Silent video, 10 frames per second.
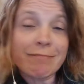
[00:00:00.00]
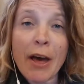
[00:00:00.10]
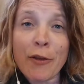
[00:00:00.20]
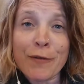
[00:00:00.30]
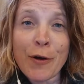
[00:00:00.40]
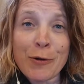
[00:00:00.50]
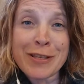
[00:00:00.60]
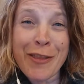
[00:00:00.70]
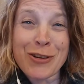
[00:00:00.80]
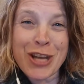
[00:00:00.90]
other folks,
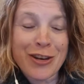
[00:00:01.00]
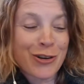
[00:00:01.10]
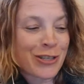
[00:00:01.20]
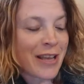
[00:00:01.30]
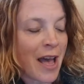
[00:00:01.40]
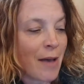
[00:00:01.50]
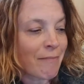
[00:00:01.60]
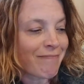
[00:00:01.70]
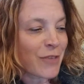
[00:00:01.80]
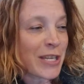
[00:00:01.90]
other genders,
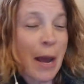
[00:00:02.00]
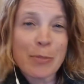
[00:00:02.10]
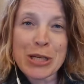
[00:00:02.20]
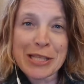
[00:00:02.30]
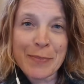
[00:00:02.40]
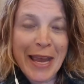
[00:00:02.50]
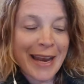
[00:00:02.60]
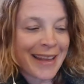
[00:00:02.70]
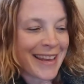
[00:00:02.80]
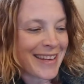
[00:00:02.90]
could not
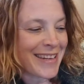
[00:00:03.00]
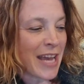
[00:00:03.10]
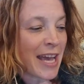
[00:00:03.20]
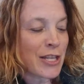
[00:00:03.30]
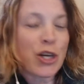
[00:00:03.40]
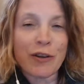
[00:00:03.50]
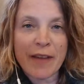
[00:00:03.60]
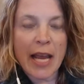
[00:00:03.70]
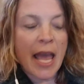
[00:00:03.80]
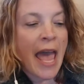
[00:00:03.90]
participate in
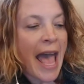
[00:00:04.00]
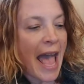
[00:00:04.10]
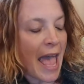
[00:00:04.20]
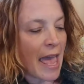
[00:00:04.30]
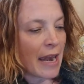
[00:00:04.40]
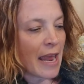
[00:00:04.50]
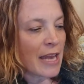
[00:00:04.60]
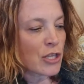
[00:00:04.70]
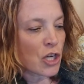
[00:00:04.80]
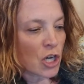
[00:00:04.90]
turfing.
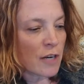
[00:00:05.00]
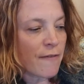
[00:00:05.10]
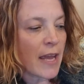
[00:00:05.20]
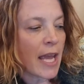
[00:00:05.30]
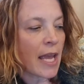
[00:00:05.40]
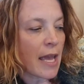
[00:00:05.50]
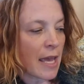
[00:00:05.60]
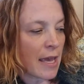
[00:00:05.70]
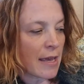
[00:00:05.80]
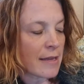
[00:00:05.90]
And turfing
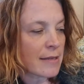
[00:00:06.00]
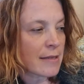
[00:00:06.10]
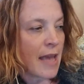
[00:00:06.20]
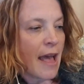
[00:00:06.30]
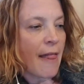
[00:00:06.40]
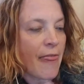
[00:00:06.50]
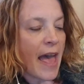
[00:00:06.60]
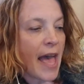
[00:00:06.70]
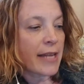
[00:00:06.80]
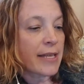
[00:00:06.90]
is
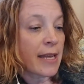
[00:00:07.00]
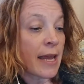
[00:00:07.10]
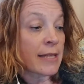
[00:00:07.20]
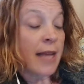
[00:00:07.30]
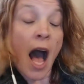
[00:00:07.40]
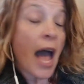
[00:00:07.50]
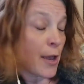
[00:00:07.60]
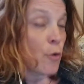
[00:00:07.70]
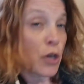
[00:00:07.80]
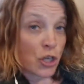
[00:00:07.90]
that it's high
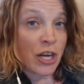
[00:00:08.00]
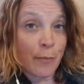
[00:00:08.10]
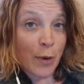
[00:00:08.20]
ownership,